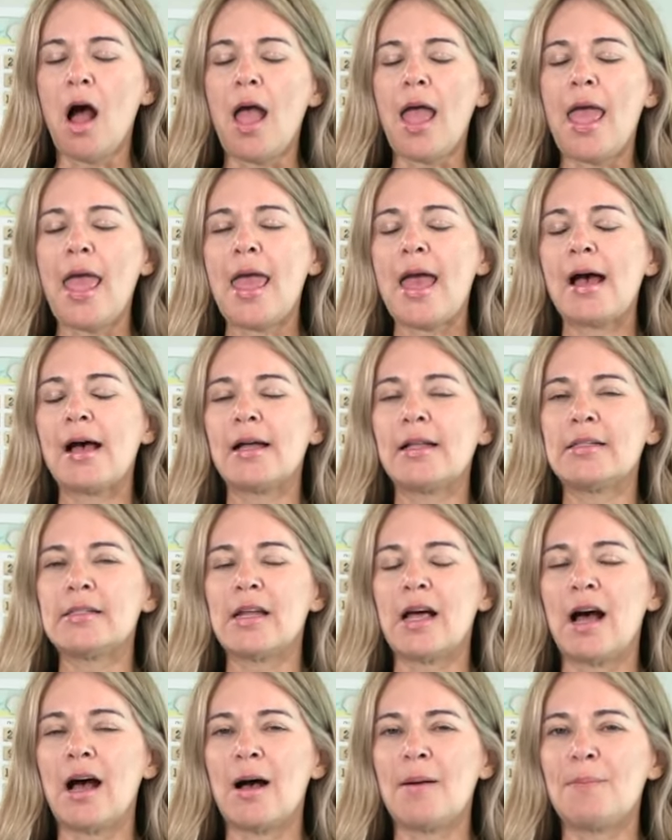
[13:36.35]
and
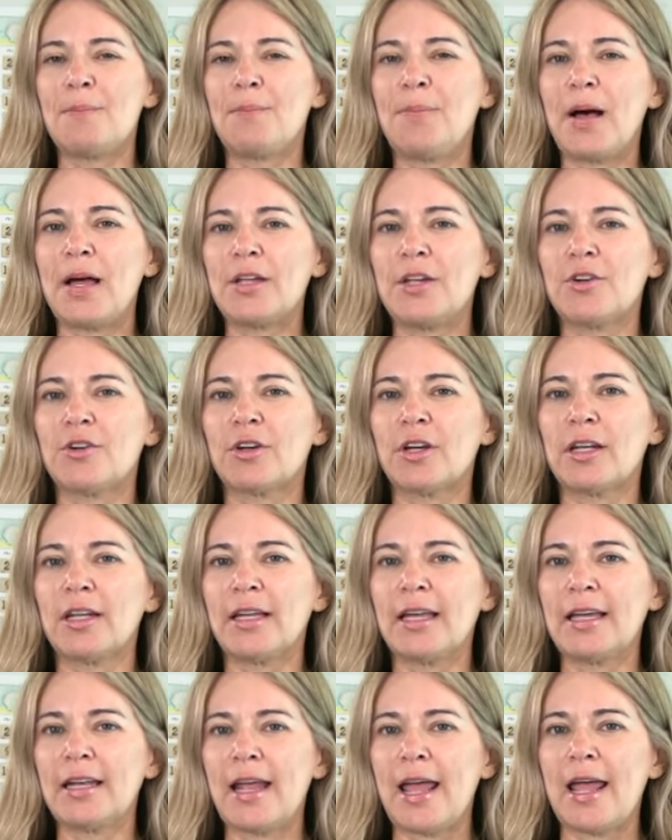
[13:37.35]
um, but you're going
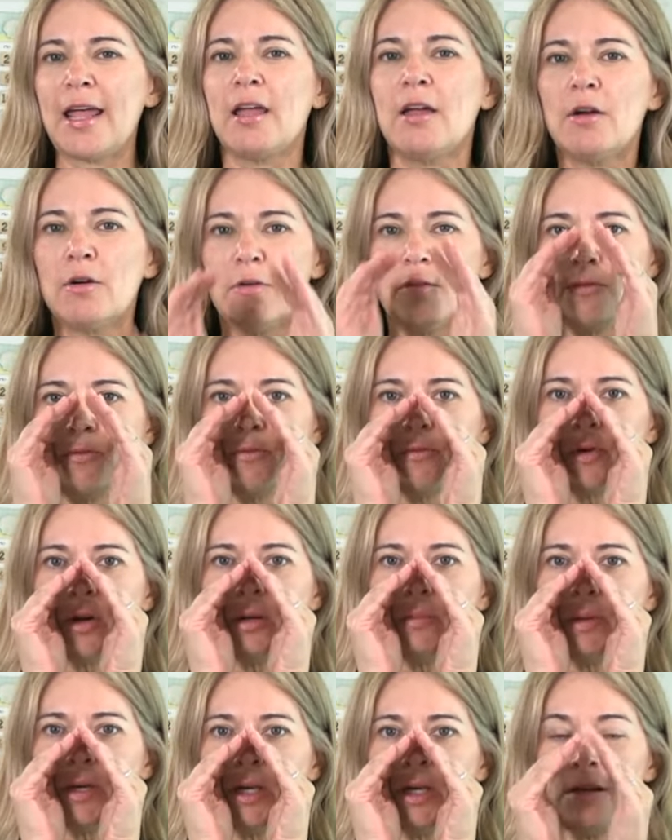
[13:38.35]
to get a
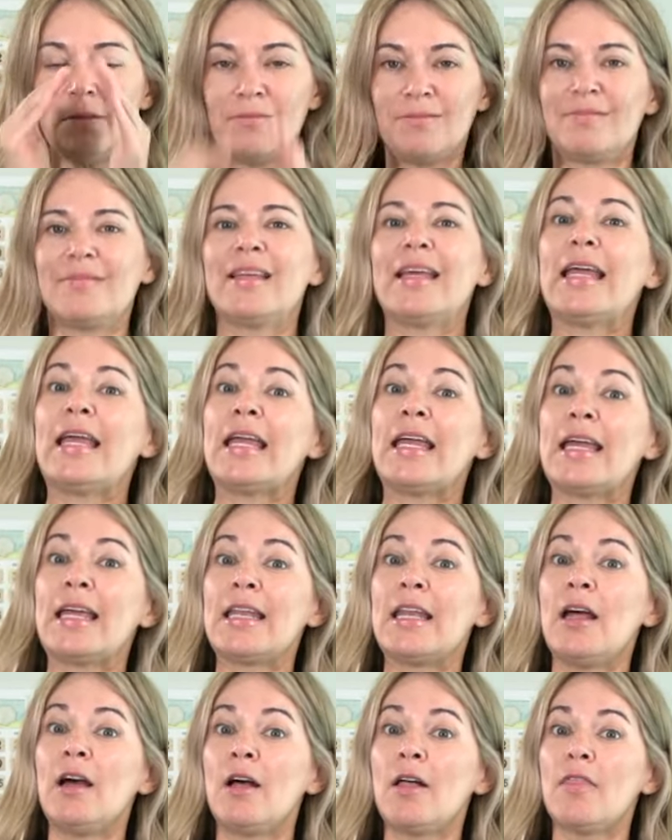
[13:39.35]
freebie
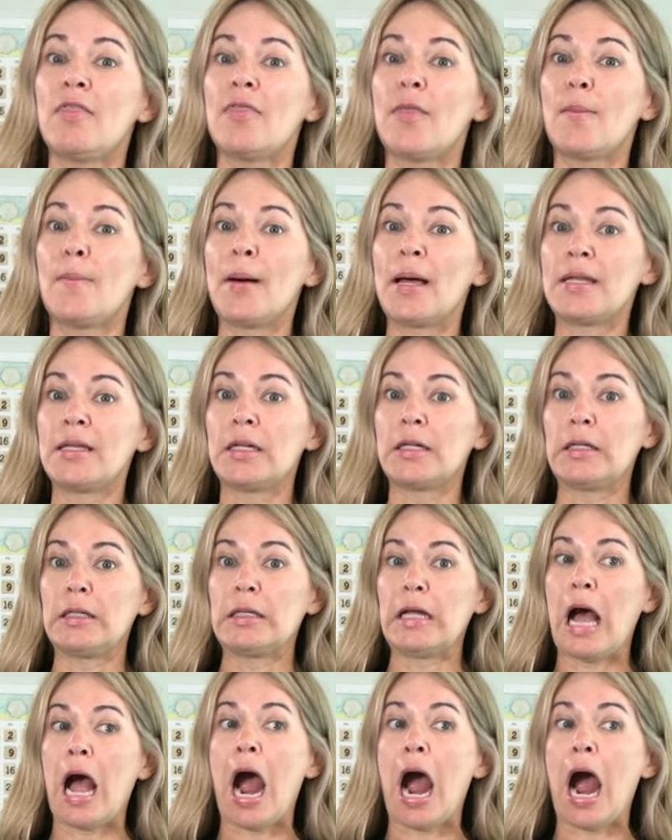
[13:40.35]
in the bundle